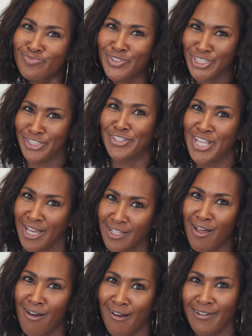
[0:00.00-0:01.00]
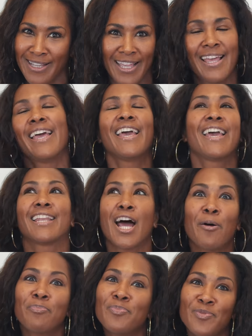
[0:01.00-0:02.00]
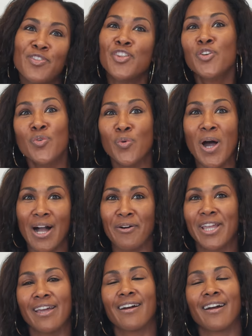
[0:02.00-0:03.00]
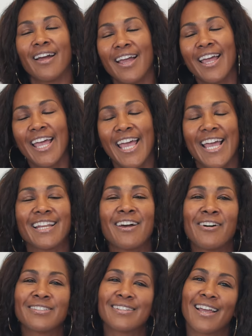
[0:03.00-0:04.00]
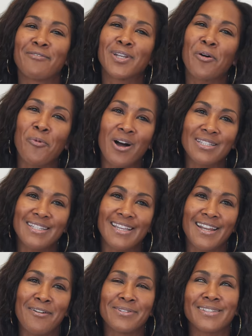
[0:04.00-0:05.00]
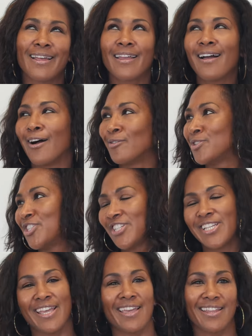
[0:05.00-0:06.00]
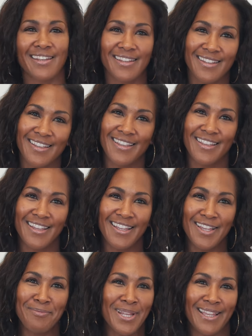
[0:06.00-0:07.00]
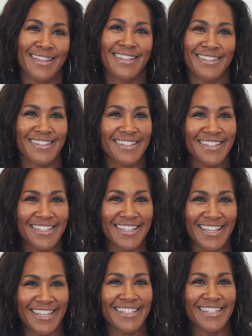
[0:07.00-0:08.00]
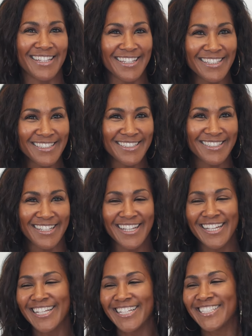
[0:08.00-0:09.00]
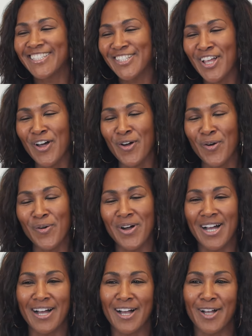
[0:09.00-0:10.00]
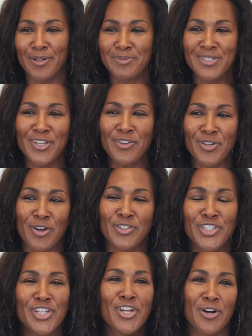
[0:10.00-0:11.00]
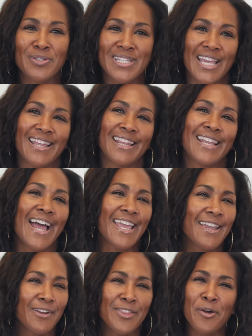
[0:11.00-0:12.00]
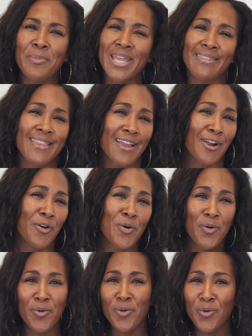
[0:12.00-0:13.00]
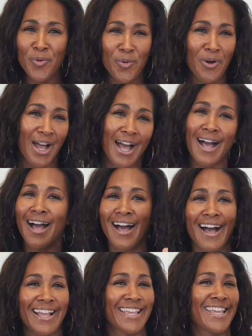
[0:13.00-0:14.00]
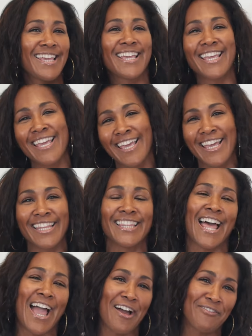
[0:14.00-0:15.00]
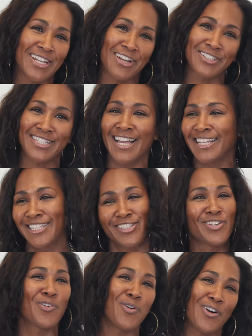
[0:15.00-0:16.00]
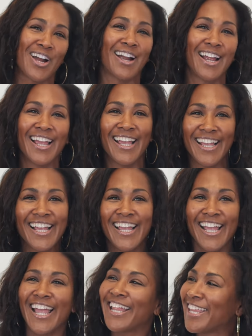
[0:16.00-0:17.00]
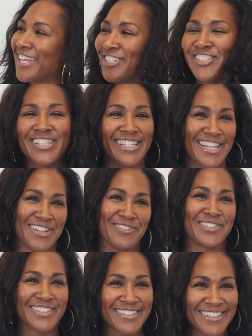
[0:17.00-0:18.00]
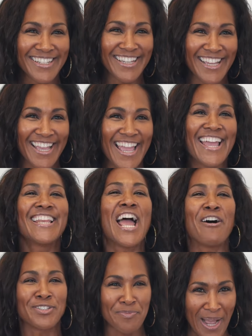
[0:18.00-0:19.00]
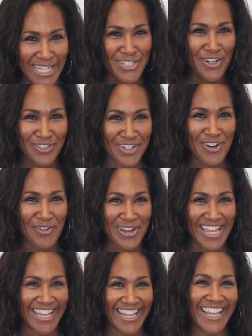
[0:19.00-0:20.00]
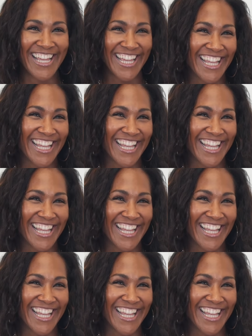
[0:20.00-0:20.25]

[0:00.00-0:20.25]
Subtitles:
she's Nia Long. And I'm new out here. And I was like, when I walked in, I was like, oh, shit. I'm like, getting this. So you know, she goes in and I hear them in there, hoo-hoo, ha-ha, kiki-ing, laughing outside the door. And then she leaves. And now it's my turn to go in.